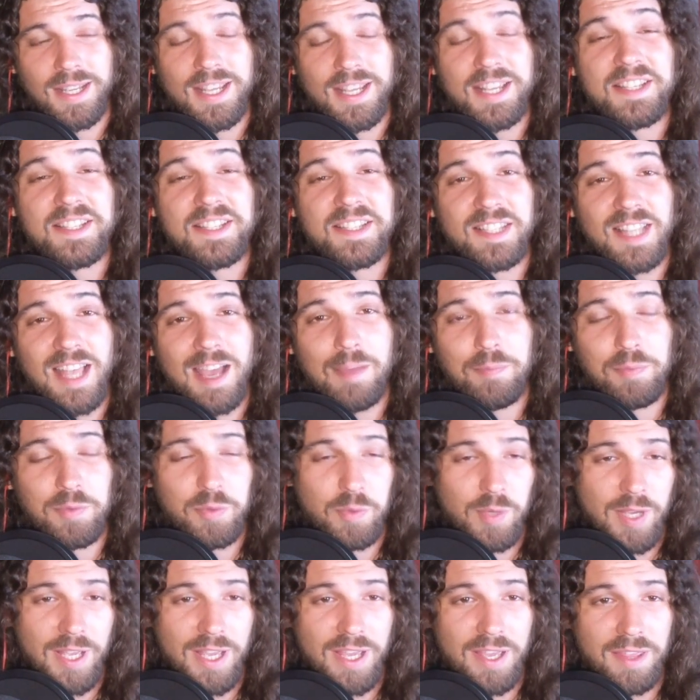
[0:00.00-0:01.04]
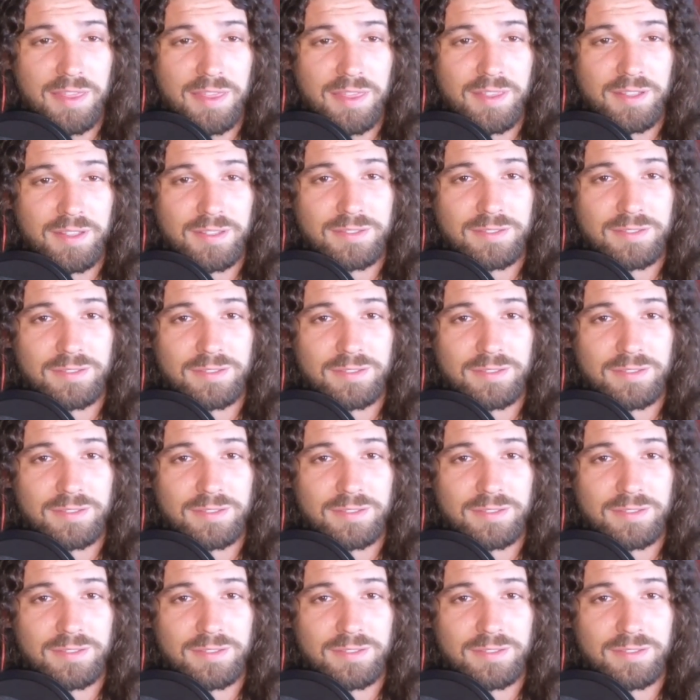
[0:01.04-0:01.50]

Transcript: he slept with